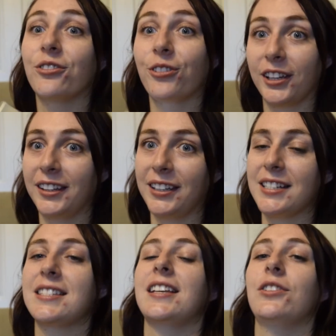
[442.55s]
Really
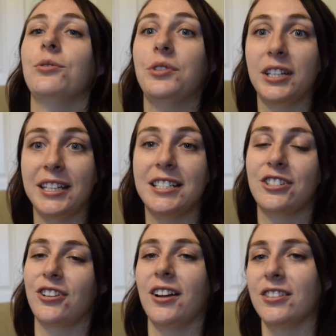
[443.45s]
is. Like, you need to
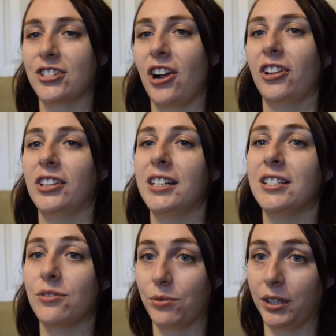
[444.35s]
try this chocolate.
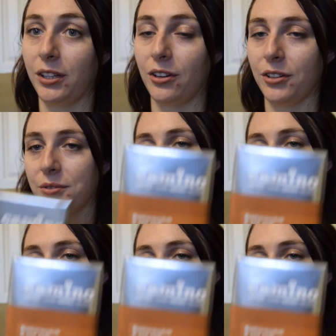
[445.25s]
It's really good.